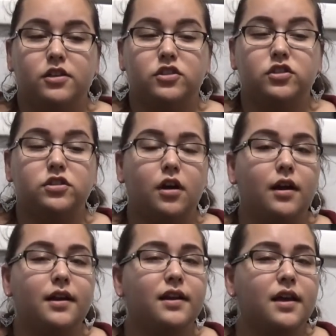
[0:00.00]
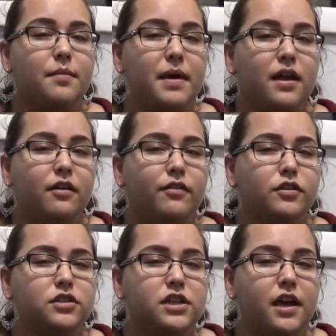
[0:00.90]
starting to come out of
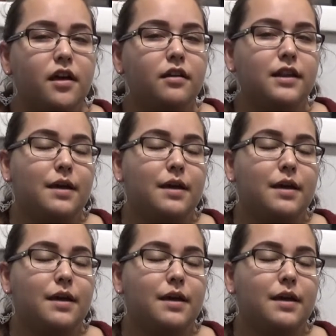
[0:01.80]
her shell,